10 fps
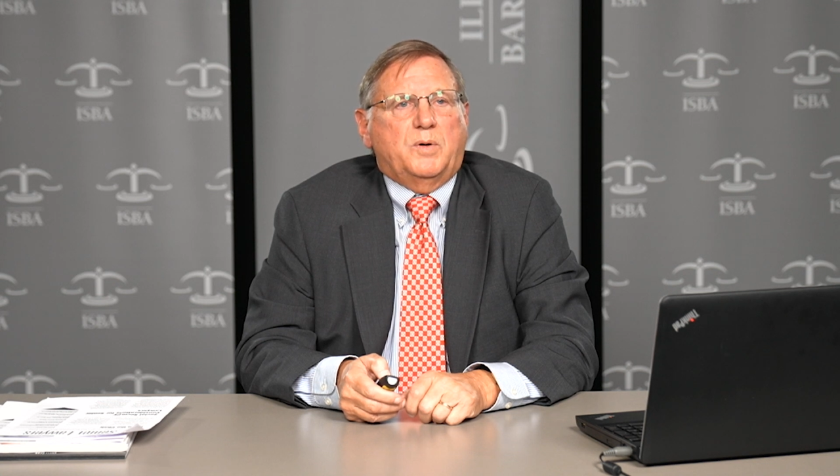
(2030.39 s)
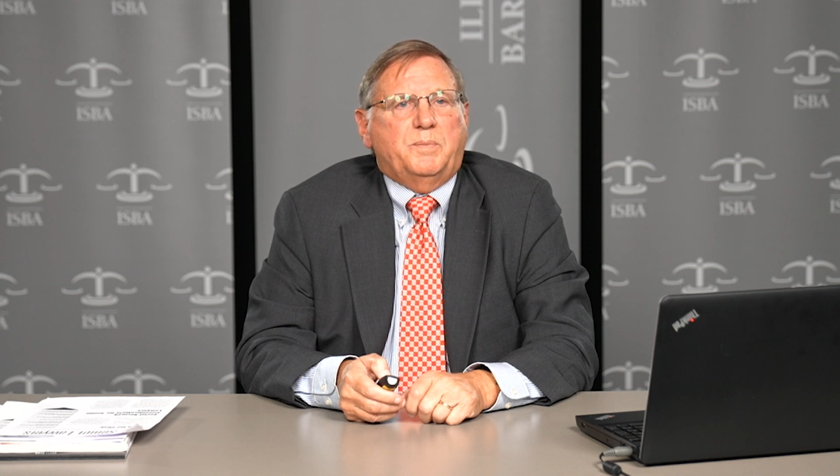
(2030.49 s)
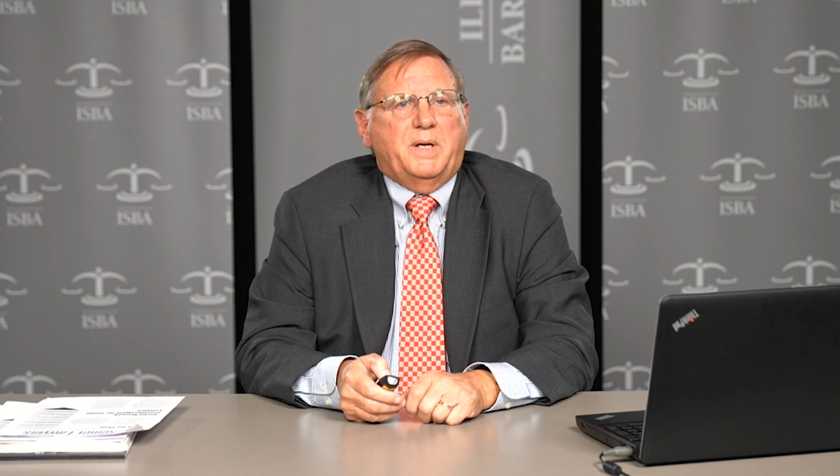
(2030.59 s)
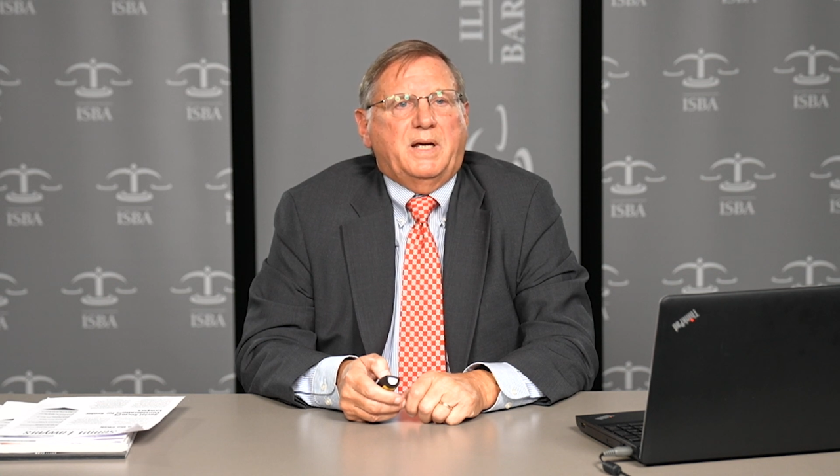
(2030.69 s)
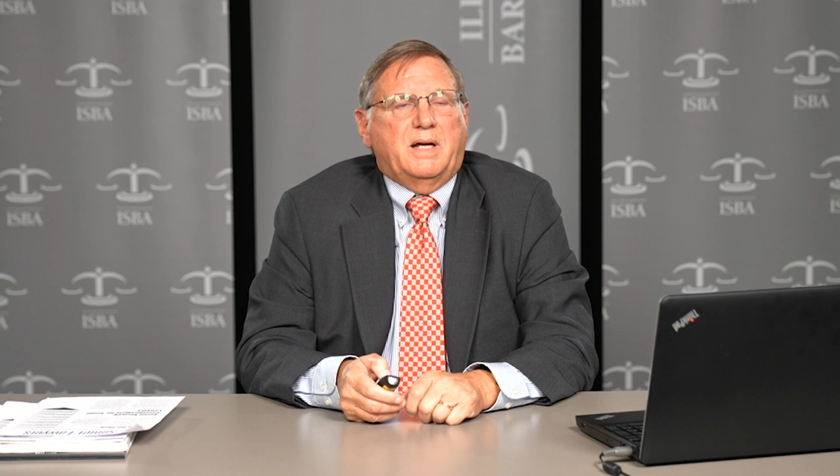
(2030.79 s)

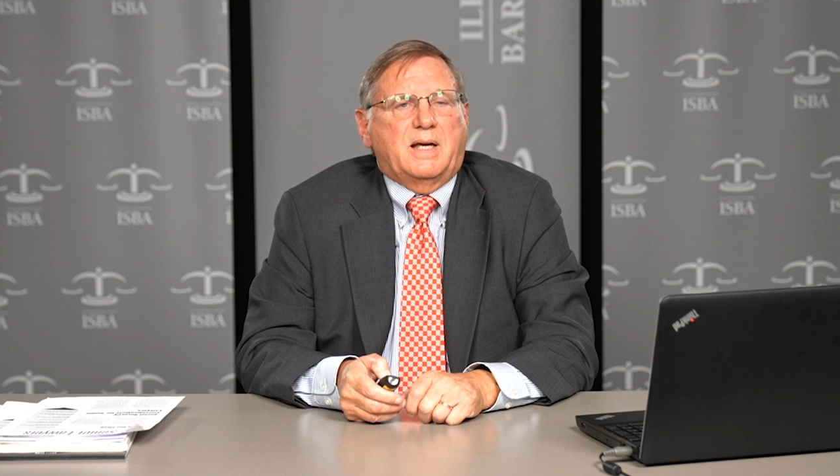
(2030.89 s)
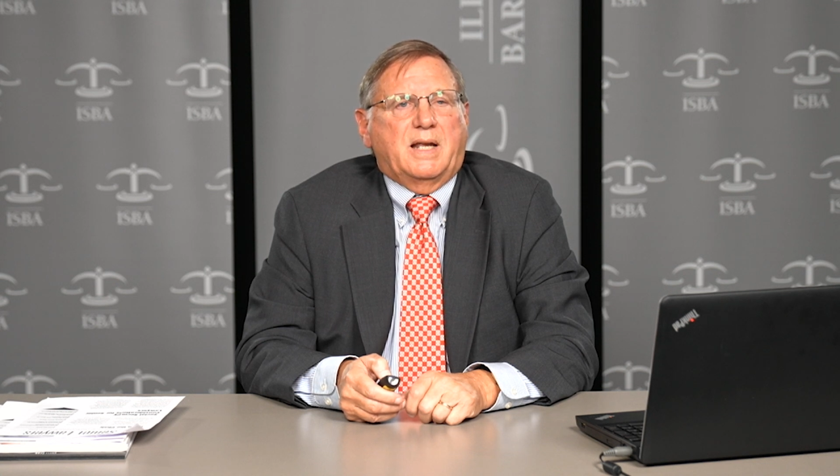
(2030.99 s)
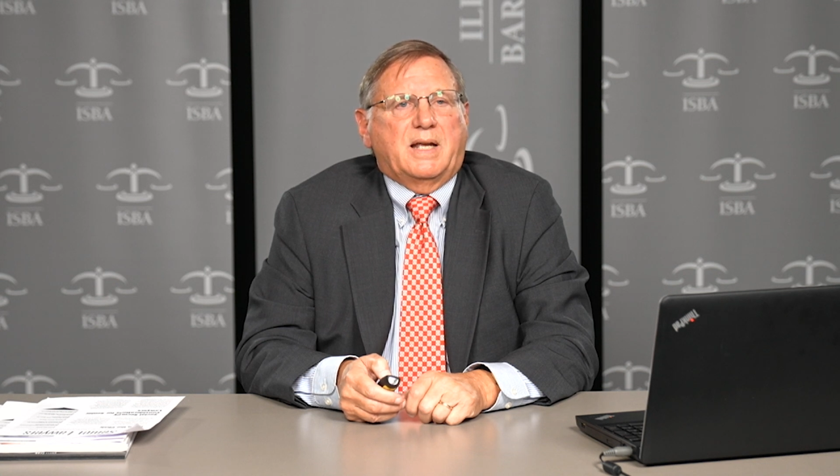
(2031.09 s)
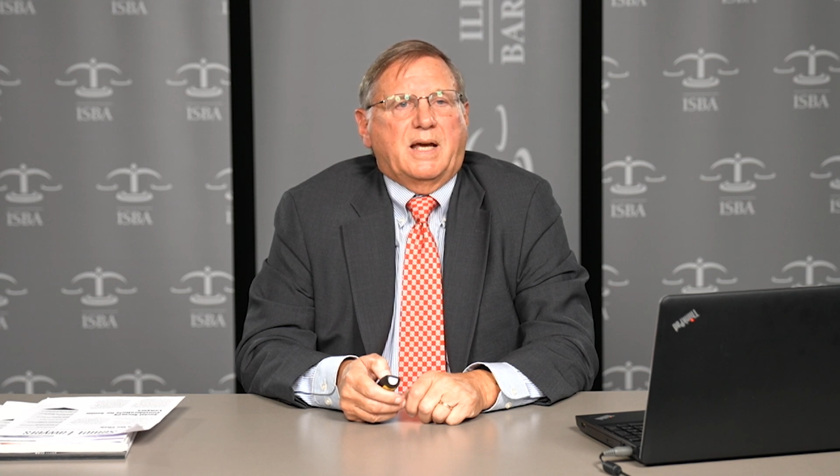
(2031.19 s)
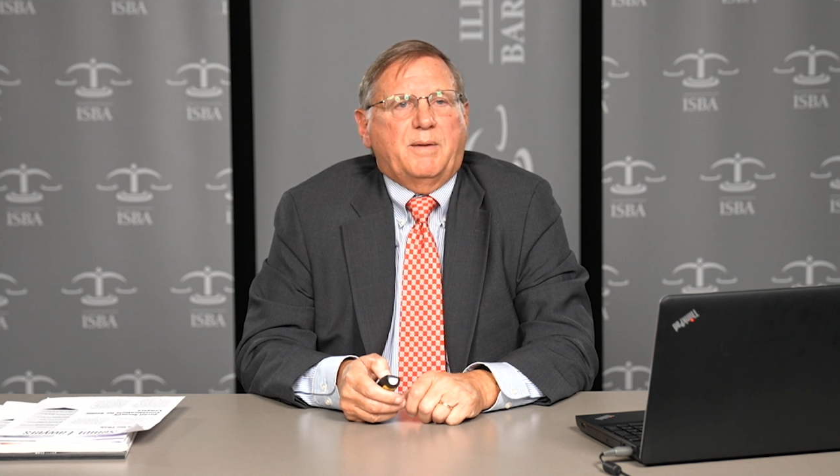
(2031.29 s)
would be
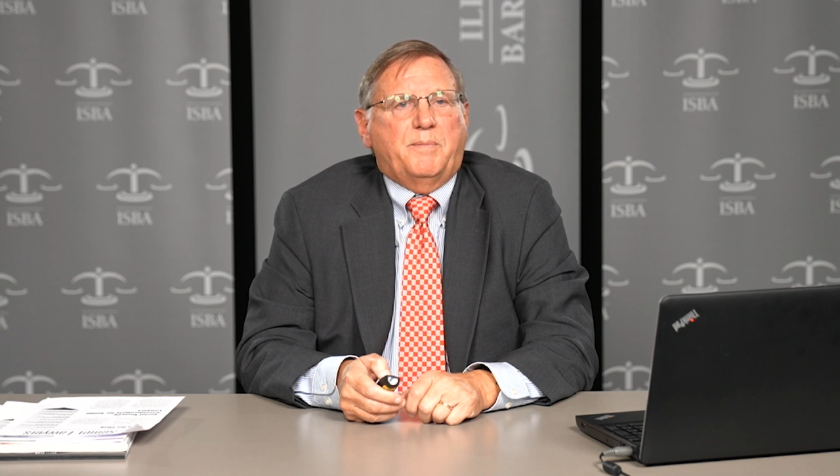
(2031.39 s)
getting a